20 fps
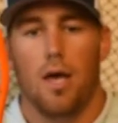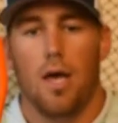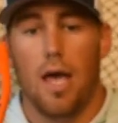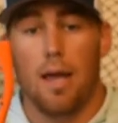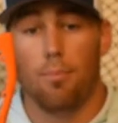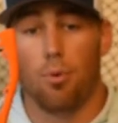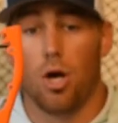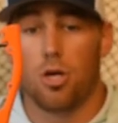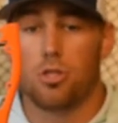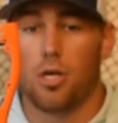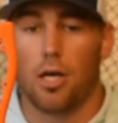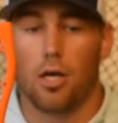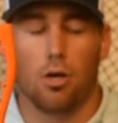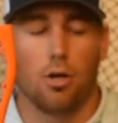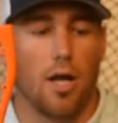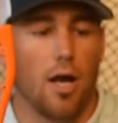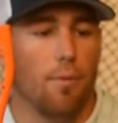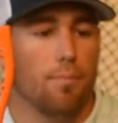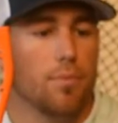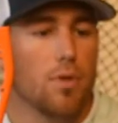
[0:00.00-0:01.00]
a brush anchor
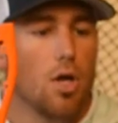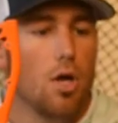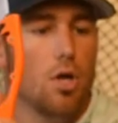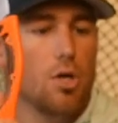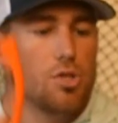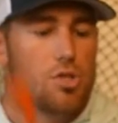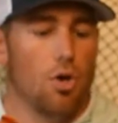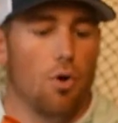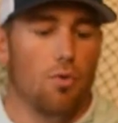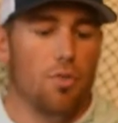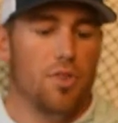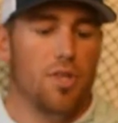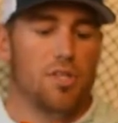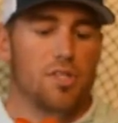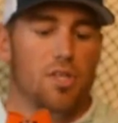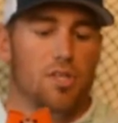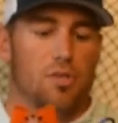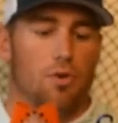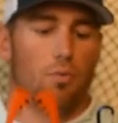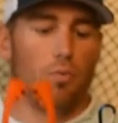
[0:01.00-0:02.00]
now. So this
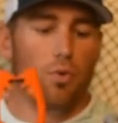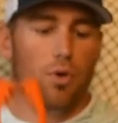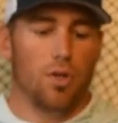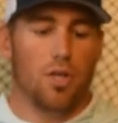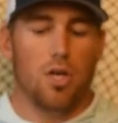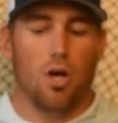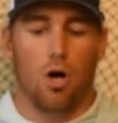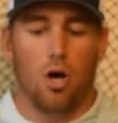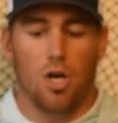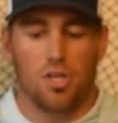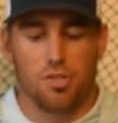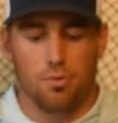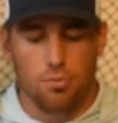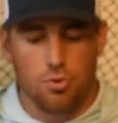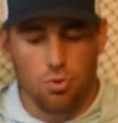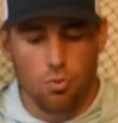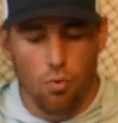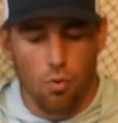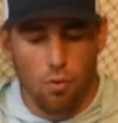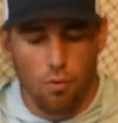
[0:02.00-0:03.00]
is a really awesome
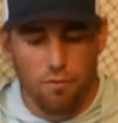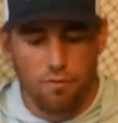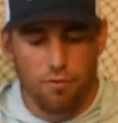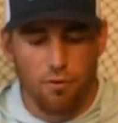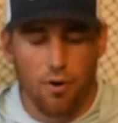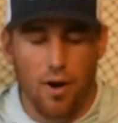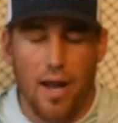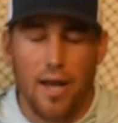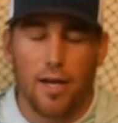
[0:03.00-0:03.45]
tool for